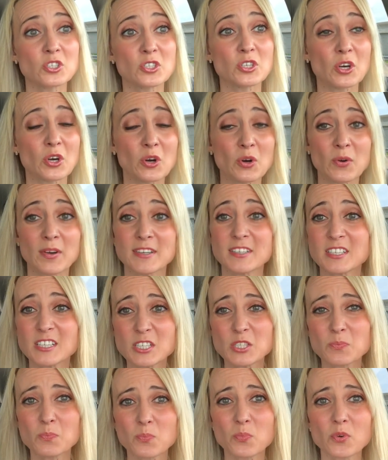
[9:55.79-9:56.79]
So it
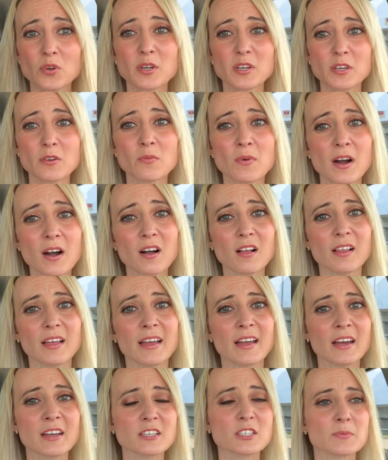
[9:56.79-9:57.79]
does pretty well,
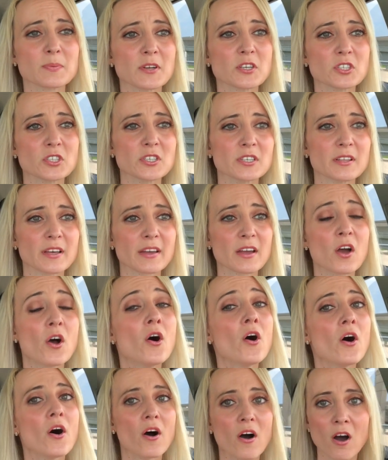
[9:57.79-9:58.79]
and especially like
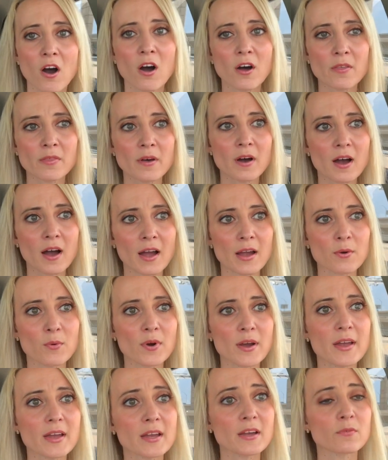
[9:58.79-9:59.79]
on the
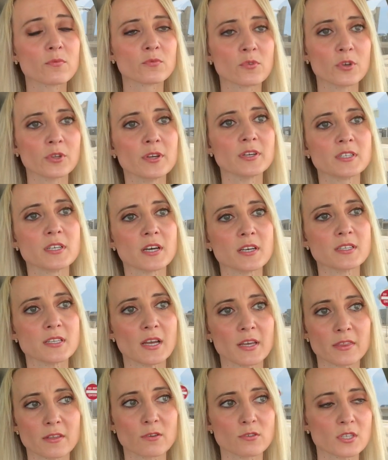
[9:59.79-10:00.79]
highway, it really does
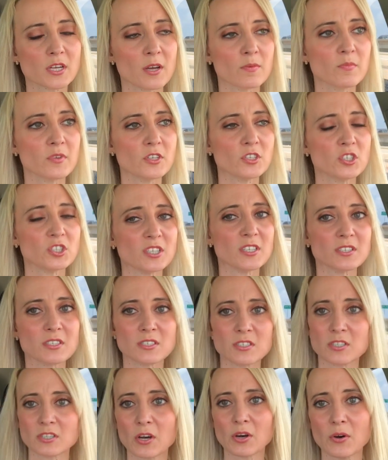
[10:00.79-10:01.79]
get those MPGs.
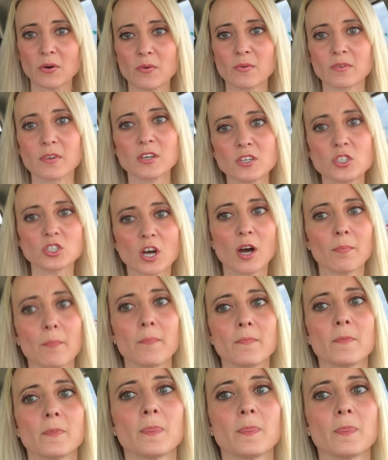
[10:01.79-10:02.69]
So good job.